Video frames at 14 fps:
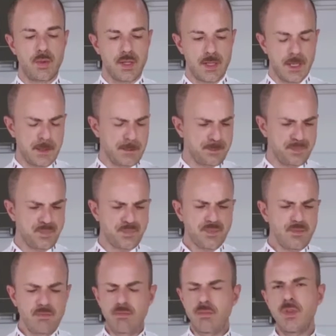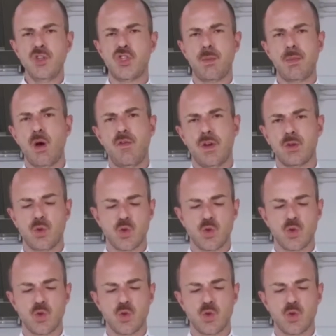today we use cooking